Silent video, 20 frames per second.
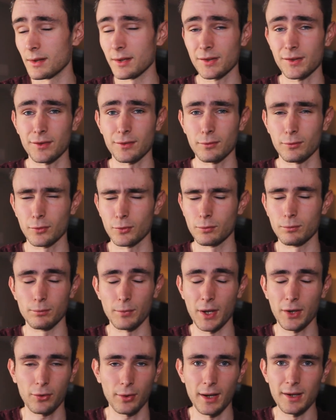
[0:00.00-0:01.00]
this
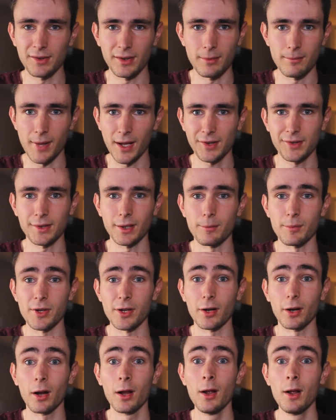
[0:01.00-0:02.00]
crazy messed up
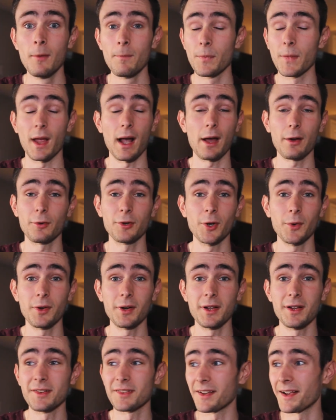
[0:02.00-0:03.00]
year, I don't know
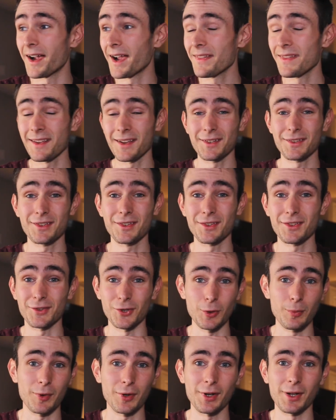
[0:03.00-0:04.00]
what it is. I think it's
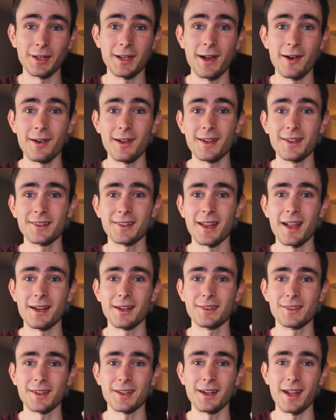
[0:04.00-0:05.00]
super hilarious and
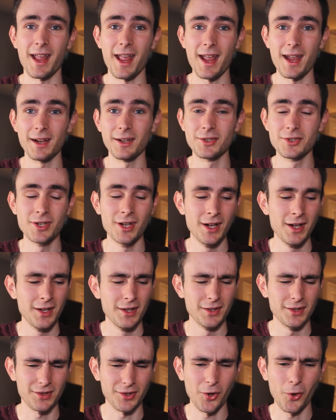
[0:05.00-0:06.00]
it's going to age
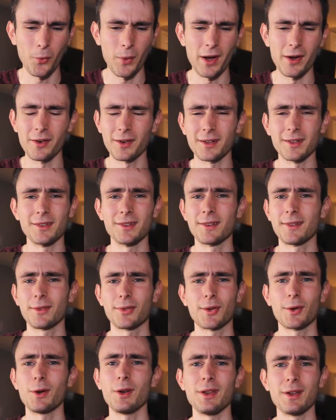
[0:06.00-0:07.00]
so well cuz
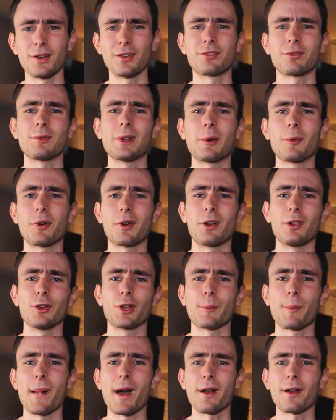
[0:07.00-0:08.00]
30 years from now we're going to
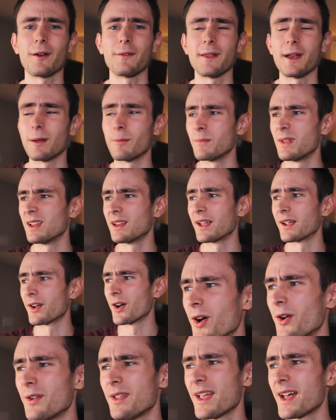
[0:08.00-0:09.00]
look back on that and be like,
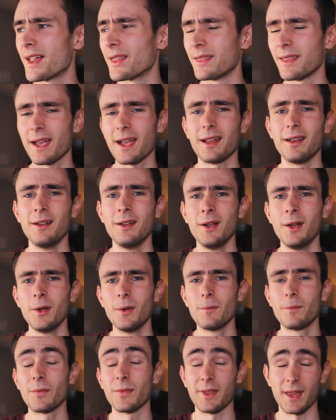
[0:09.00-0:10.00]
"Oh yeah, that
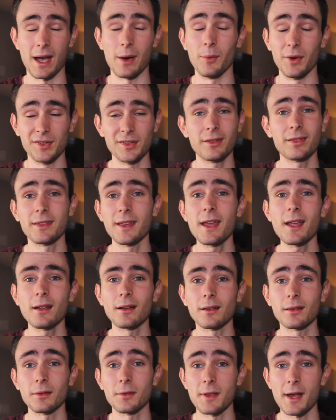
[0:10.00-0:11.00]
that was a
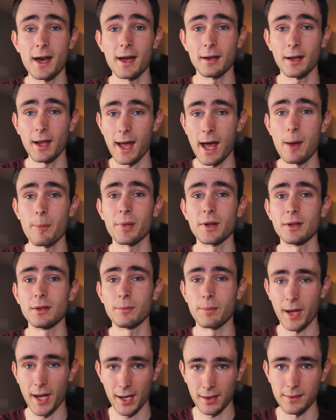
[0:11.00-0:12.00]
thing that
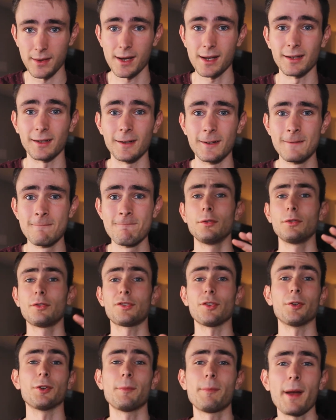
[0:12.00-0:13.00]
happened back then."
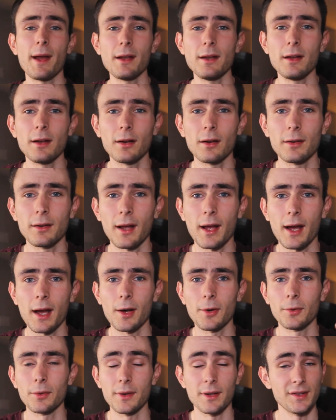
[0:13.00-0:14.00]
So depending on
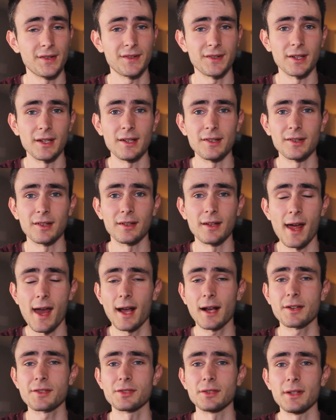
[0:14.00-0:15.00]
how this season
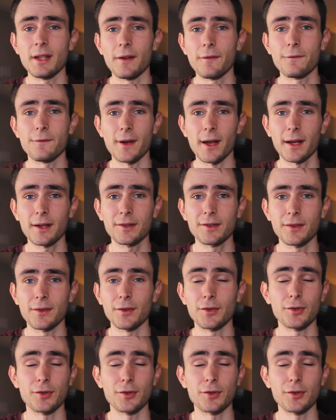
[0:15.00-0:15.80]
actually affects the